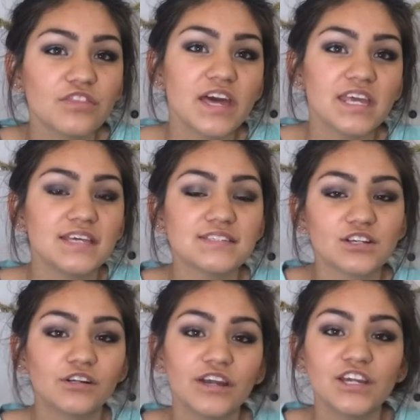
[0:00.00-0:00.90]
than his
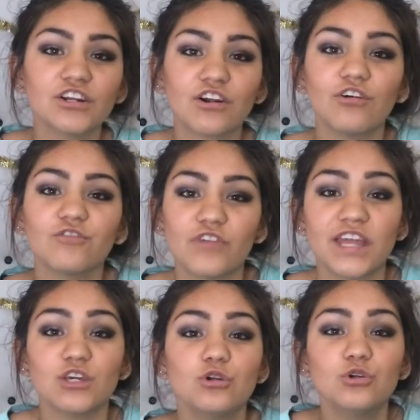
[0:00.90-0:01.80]
current
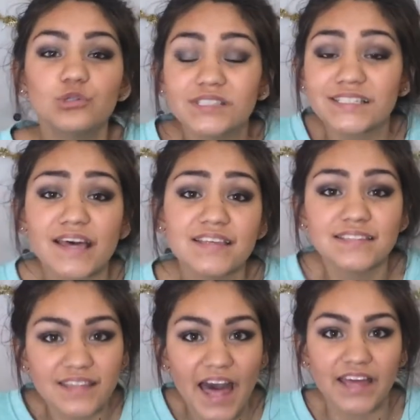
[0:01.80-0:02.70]
girlfriend. Who
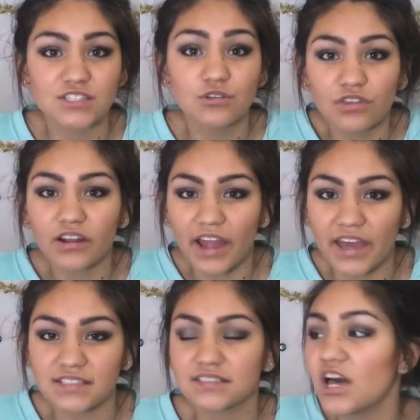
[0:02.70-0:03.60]
says that to their
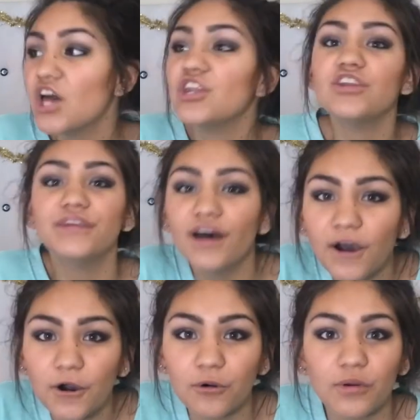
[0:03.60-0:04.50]
ex?
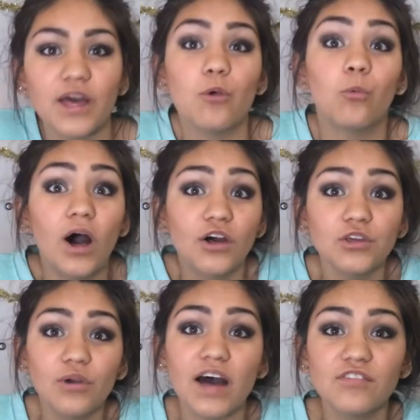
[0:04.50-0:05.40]
No. While
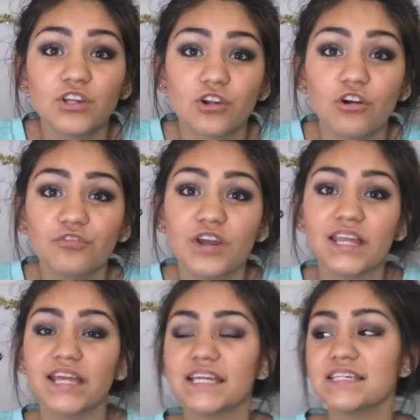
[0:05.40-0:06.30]
you have a
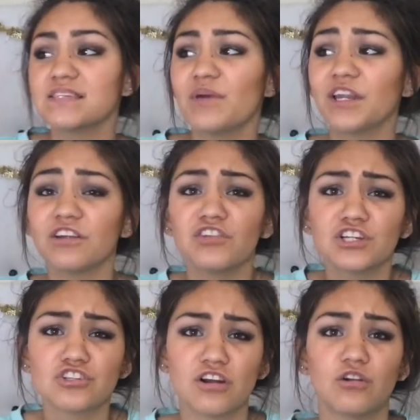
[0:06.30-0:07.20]
girlfriend, like, it doesn't matter if
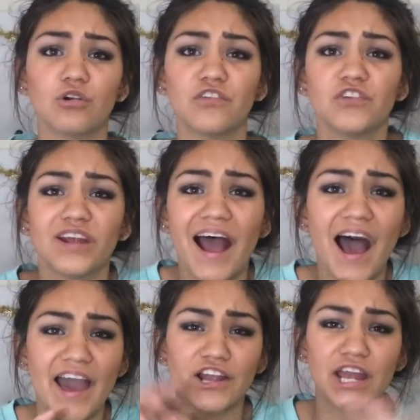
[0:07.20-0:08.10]
you're drunk or if you're
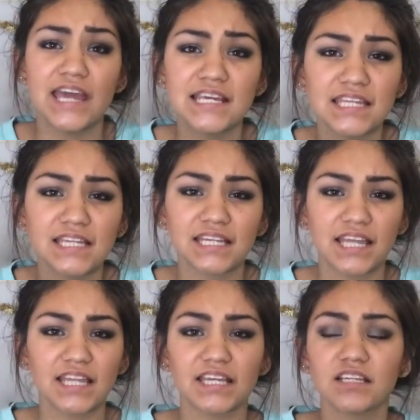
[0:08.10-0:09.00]
high or anything like
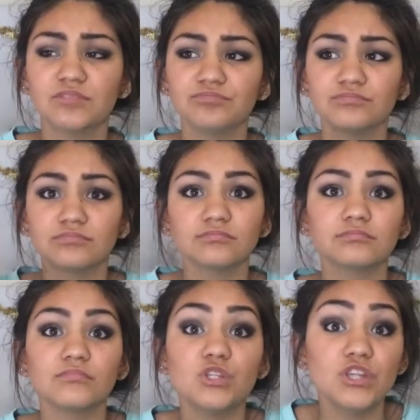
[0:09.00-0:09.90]
that, like,
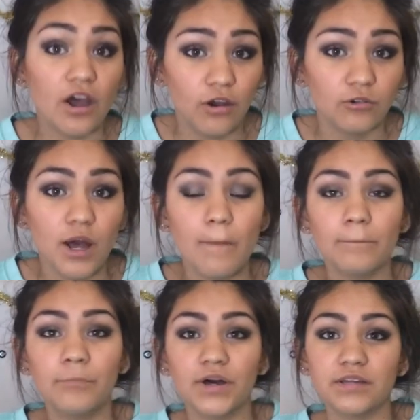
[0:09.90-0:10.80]
no.
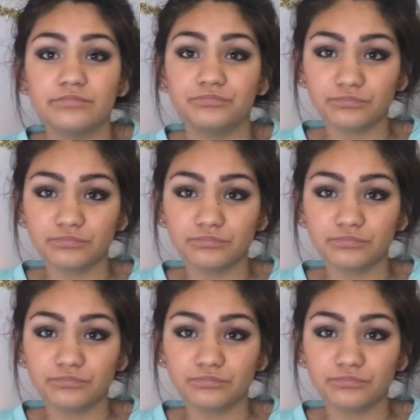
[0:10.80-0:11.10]
But